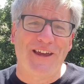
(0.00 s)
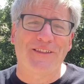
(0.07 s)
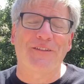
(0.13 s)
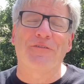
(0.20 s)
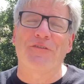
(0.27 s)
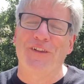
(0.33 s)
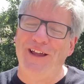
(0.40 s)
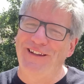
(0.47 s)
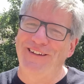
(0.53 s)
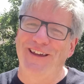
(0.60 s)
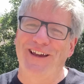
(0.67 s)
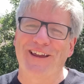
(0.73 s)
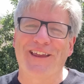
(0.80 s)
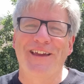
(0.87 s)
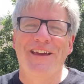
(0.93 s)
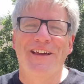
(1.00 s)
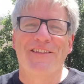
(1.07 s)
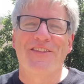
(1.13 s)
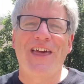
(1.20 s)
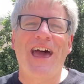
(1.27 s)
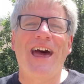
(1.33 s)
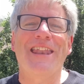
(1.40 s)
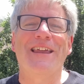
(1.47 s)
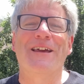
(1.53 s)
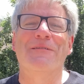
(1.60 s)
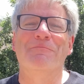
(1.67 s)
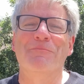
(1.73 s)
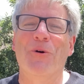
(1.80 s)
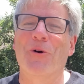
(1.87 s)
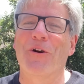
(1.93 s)
at the flight deck. That
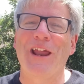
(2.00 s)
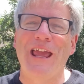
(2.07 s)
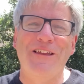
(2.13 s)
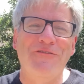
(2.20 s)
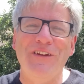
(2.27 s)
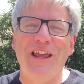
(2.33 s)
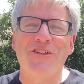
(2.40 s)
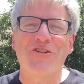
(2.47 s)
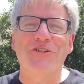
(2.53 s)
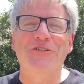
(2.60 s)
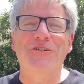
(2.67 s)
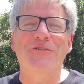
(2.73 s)
and more aviation